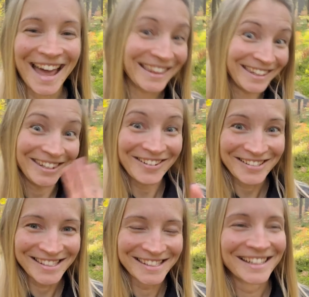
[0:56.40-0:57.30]

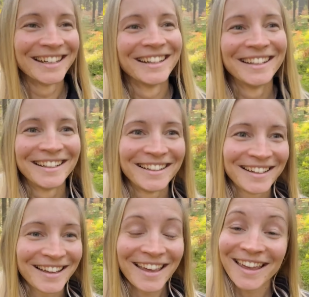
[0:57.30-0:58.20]
adios,
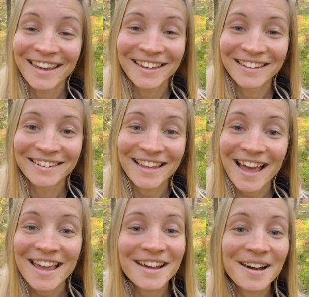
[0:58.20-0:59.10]
and
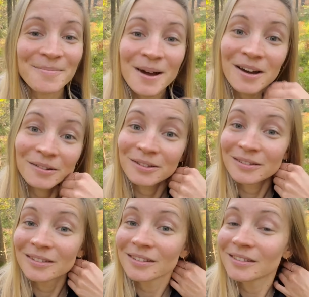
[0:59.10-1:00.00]
I come out
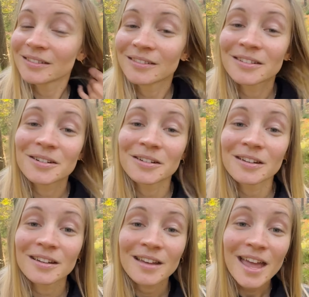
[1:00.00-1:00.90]

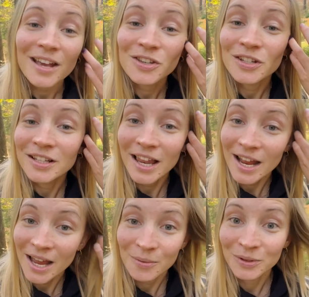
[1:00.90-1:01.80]
actually
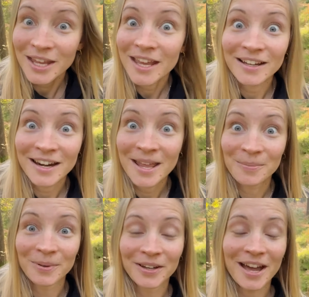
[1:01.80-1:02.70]
like I would take a
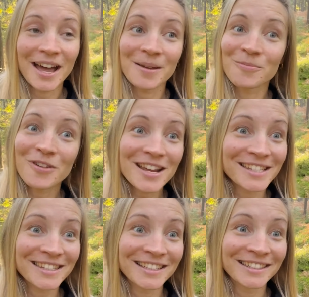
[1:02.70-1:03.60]
nap. I am
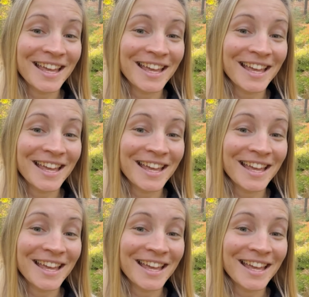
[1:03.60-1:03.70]
rested